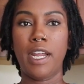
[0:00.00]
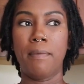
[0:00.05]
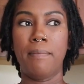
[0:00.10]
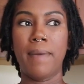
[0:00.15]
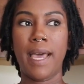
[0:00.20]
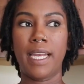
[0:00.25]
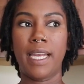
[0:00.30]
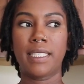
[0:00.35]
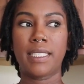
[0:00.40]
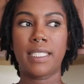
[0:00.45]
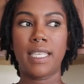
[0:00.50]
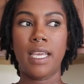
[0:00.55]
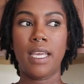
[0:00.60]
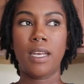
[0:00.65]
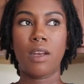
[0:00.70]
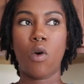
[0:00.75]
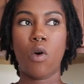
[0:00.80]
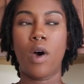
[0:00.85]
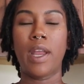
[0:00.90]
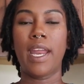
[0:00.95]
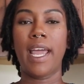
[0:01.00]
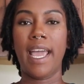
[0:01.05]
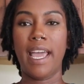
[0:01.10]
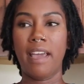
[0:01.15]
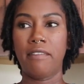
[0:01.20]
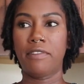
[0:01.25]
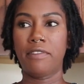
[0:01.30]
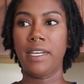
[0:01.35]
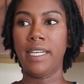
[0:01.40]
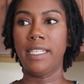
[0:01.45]
medicine on an
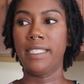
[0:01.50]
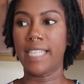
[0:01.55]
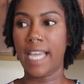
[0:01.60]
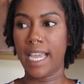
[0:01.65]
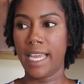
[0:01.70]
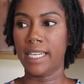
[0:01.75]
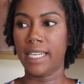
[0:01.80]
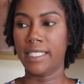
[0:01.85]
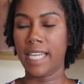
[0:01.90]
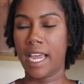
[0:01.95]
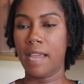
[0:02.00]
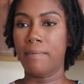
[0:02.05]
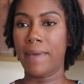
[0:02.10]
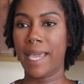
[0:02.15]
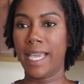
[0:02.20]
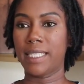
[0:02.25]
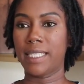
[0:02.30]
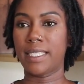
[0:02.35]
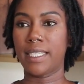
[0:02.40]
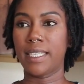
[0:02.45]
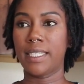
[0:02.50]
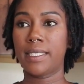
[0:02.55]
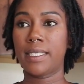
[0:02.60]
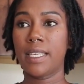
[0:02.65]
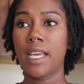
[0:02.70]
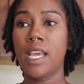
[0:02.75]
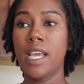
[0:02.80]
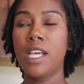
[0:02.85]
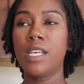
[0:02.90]
every day-to-day basis.